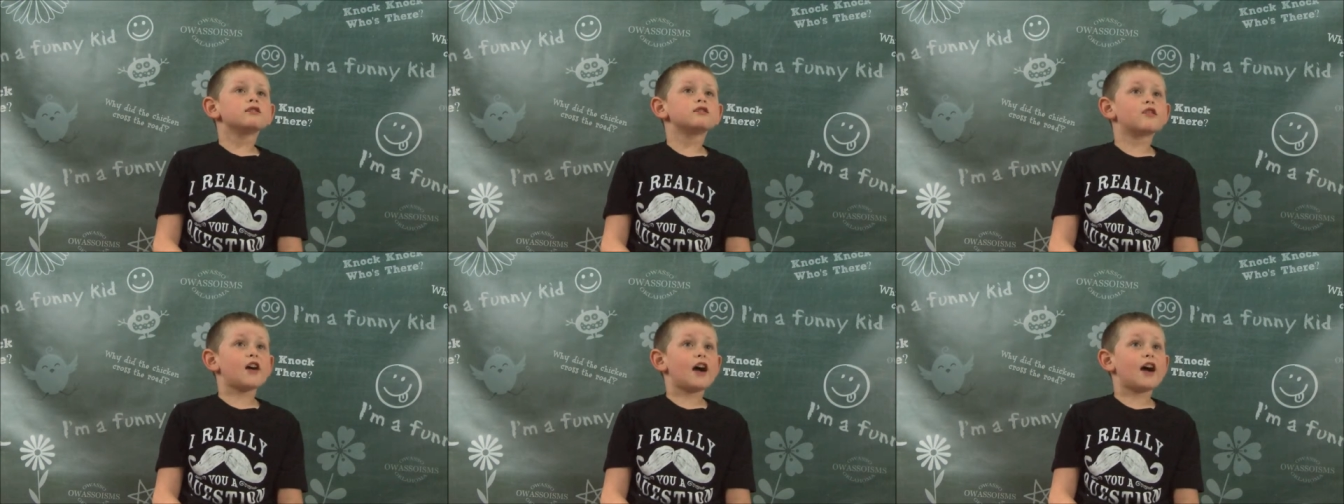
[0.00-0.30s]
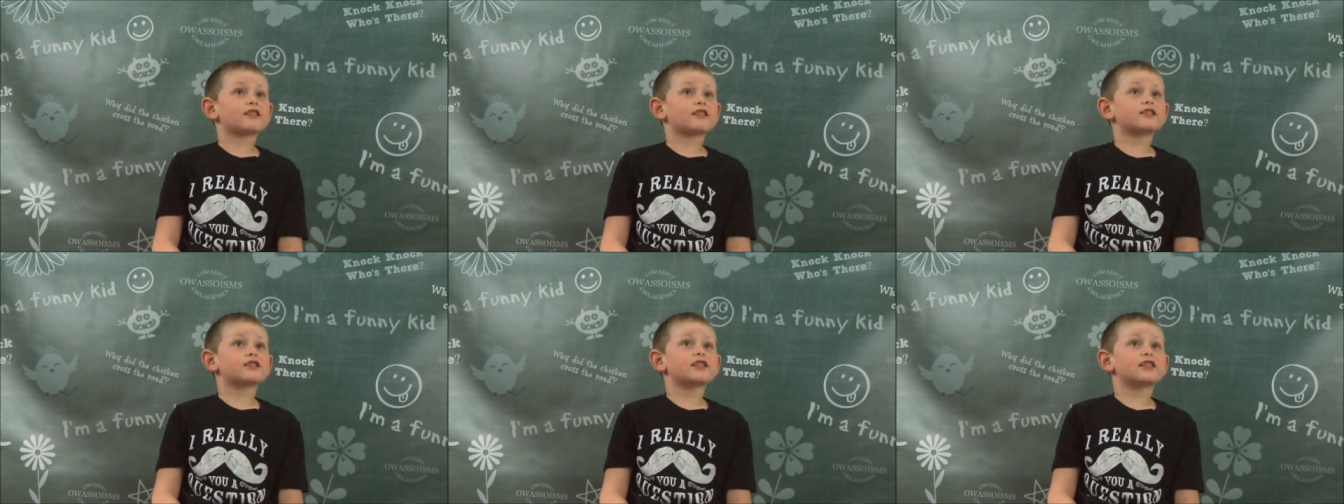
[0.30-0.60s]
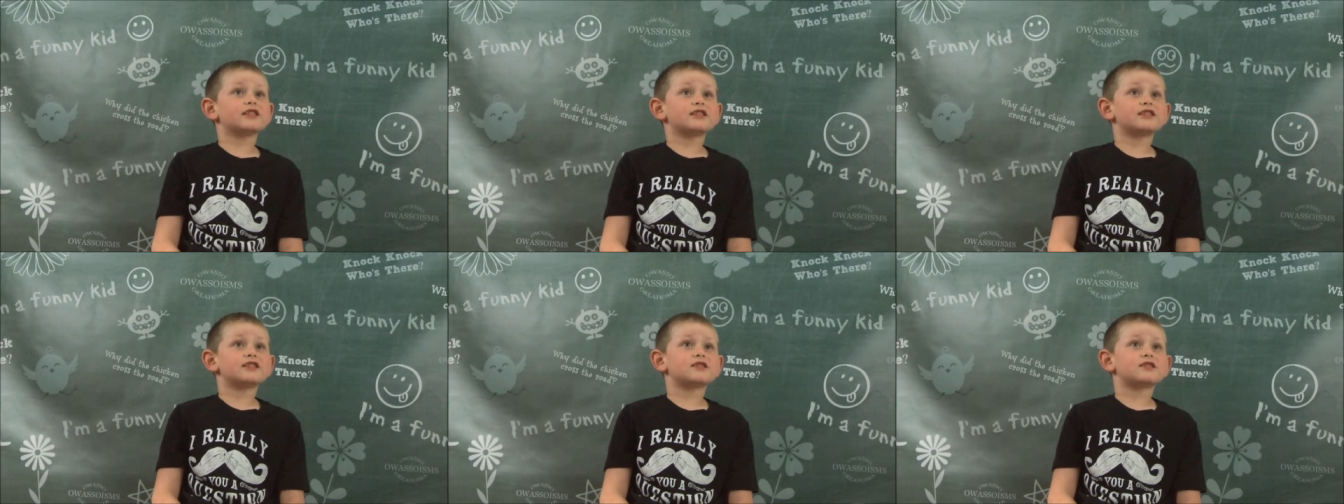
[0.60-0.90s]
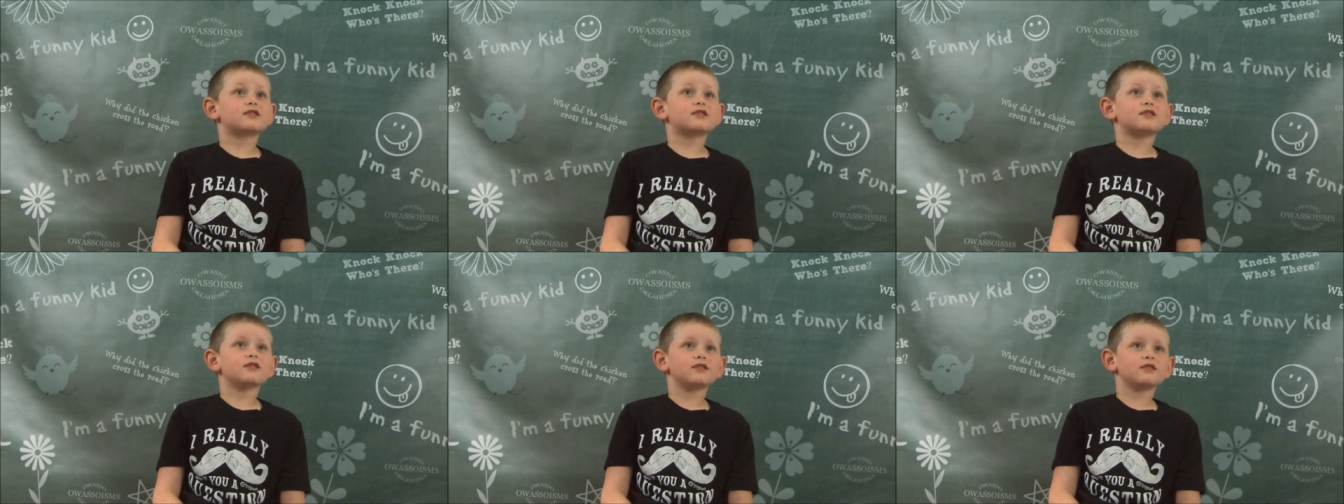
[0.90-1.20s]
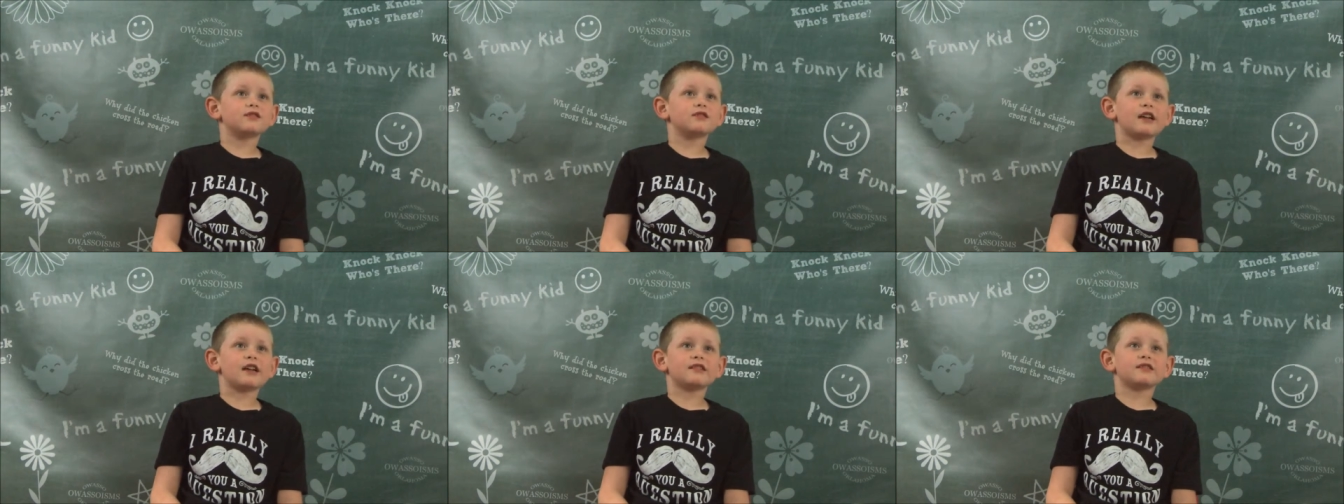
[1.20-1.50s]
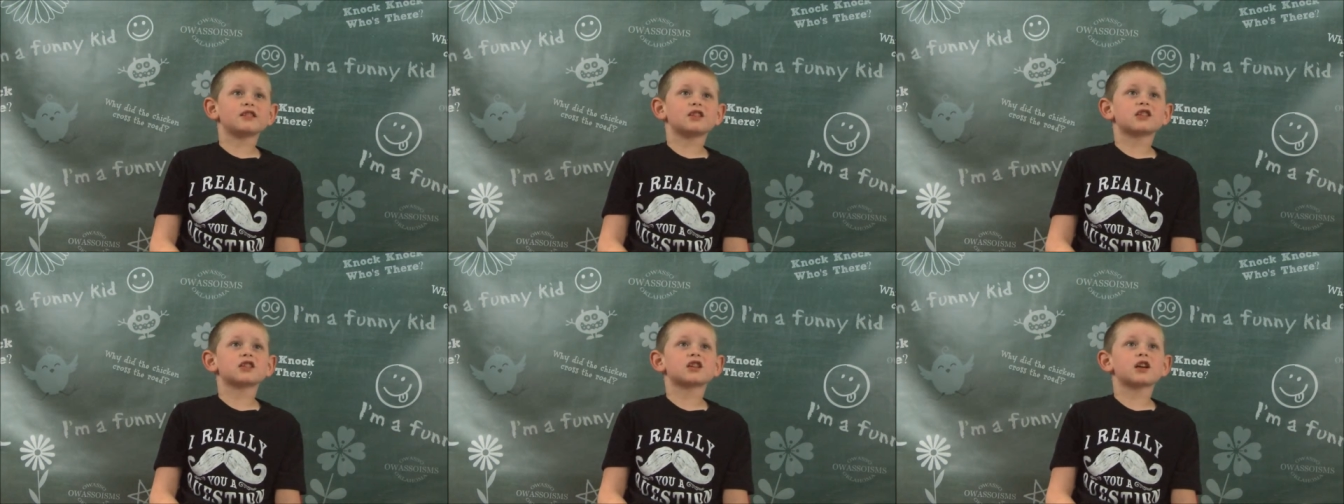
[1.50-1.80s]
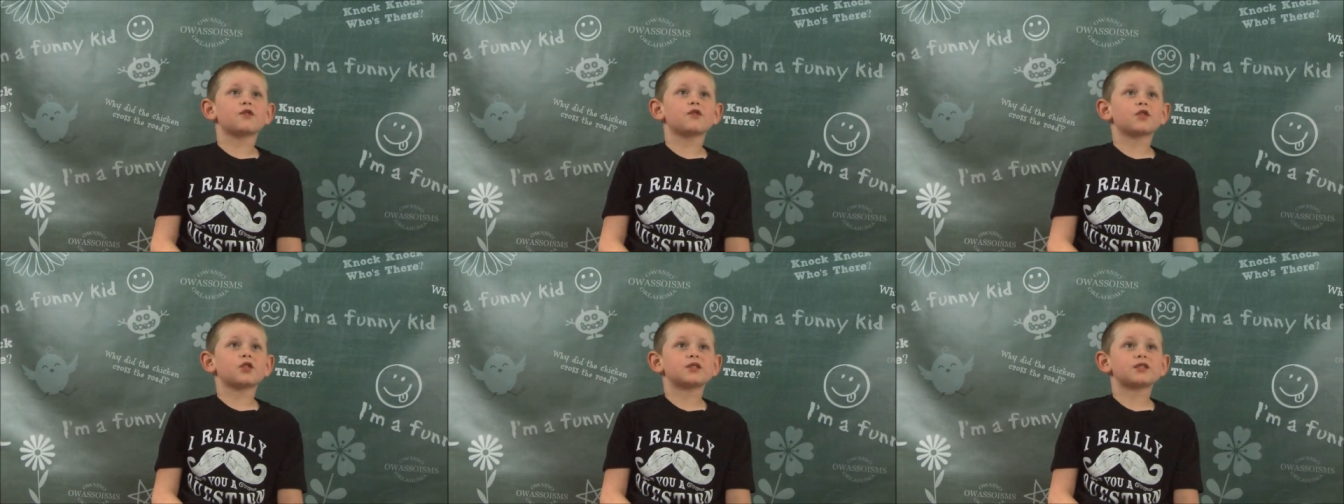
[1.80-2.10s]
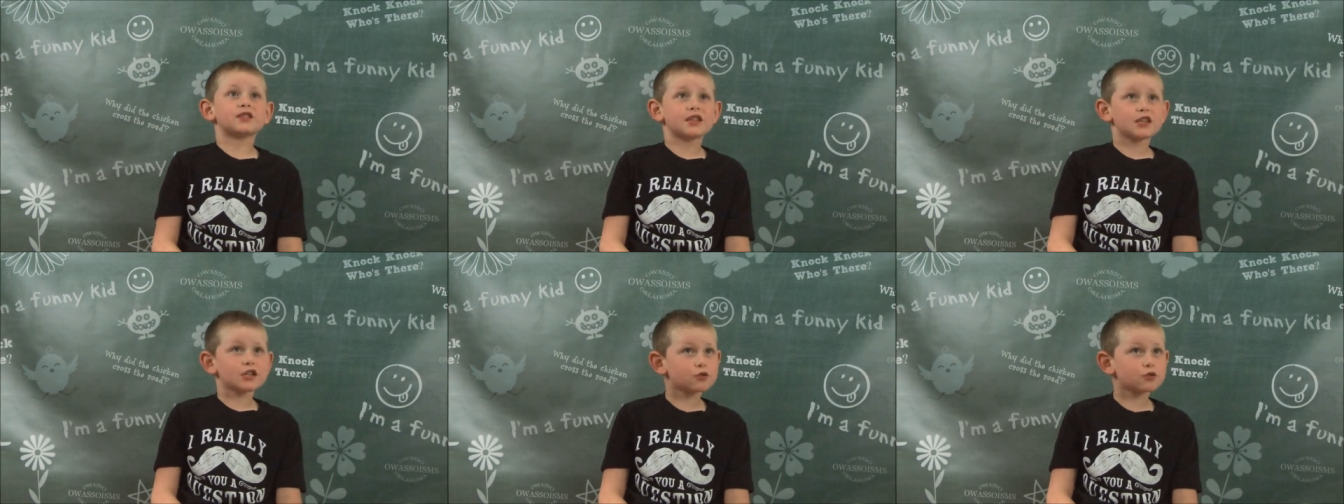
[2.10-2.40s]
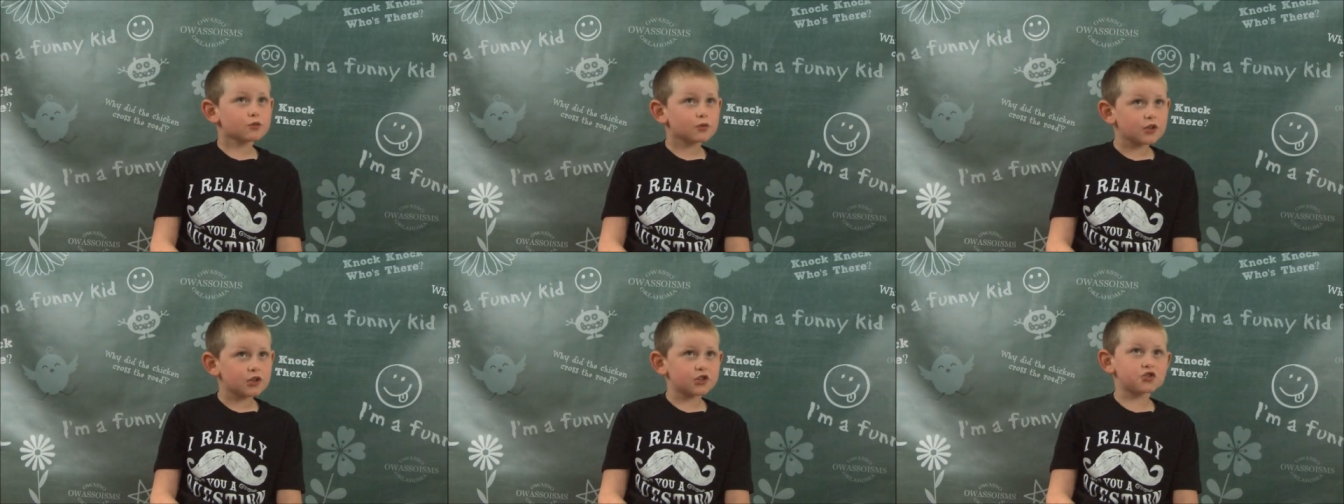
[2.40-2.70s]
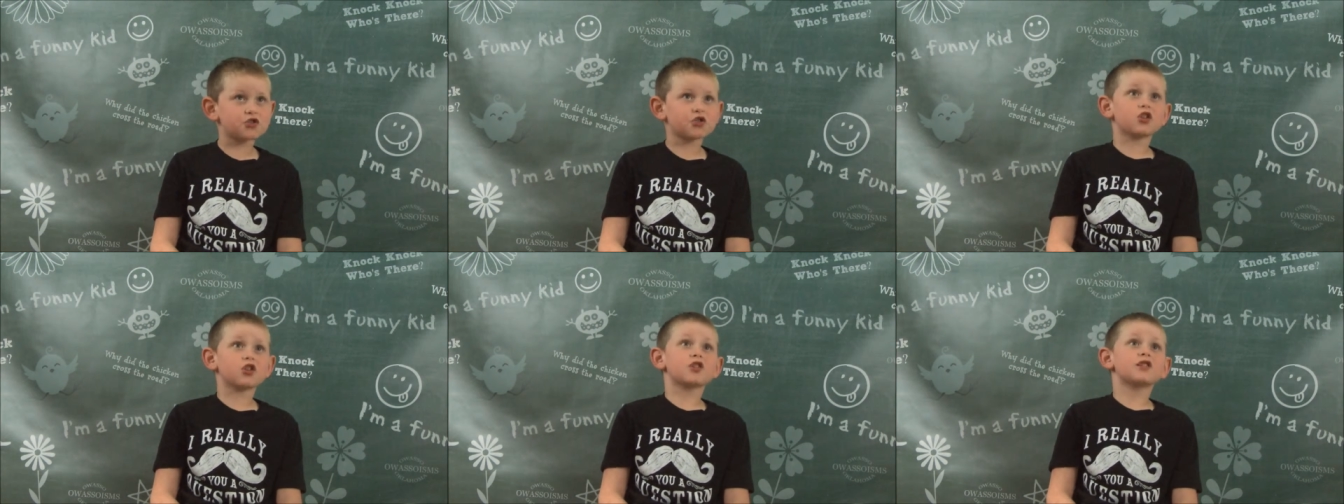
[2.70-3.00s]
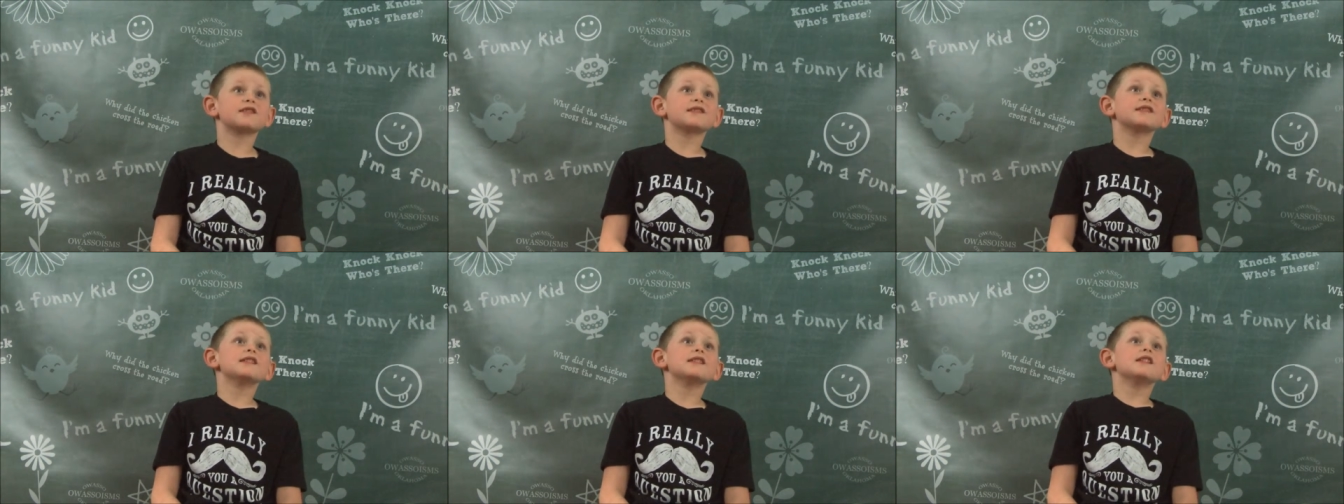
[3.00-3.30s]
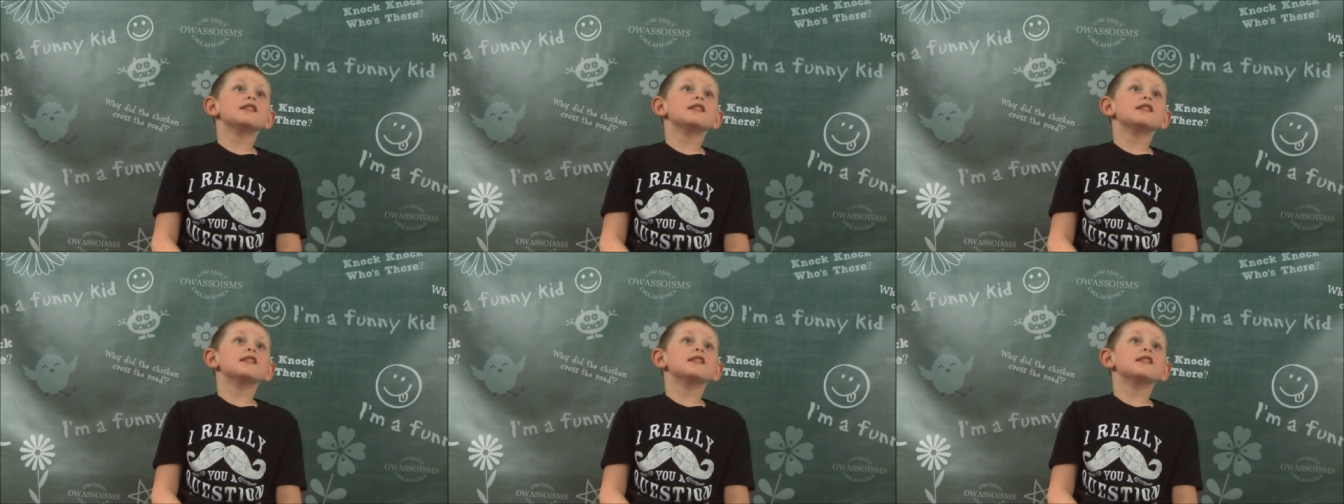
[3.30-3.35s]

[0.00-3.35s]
that can that discover sea creatures,